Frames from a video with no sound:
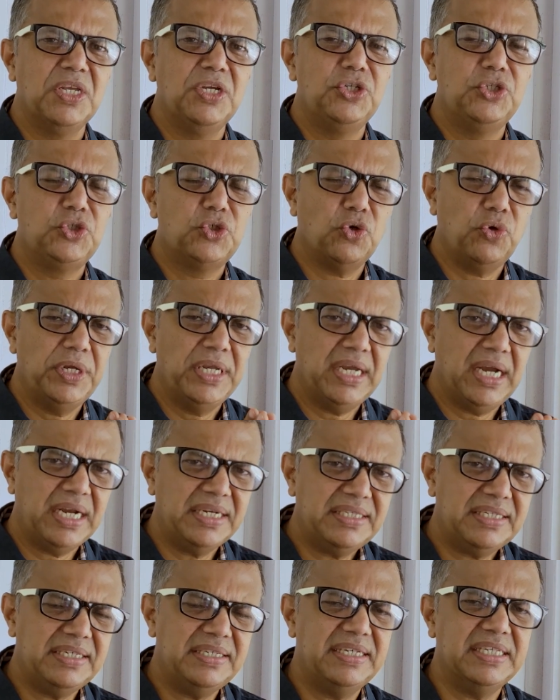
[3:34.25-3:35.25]
showing
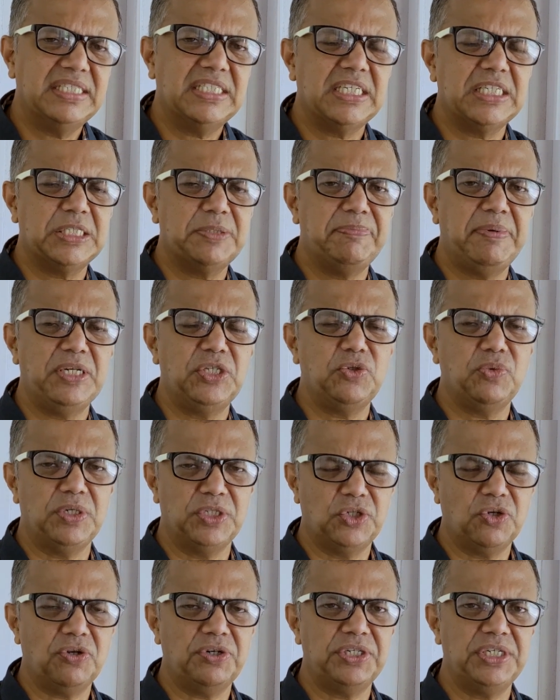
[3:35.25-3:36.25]
utter disrespect to
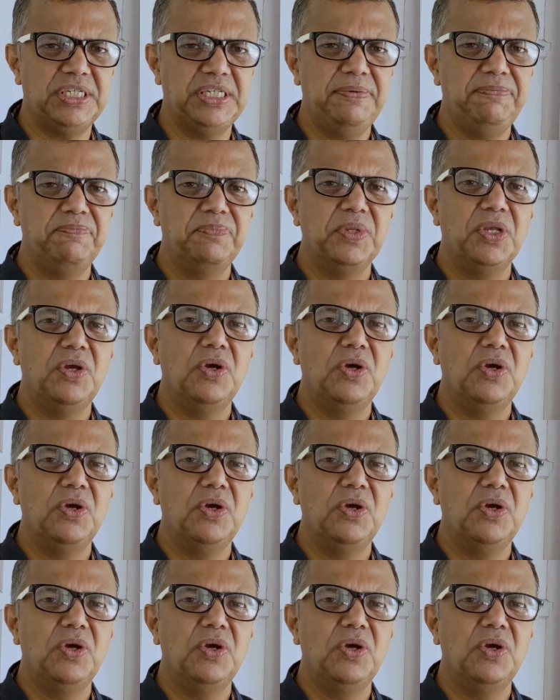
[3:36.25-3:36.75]
authority,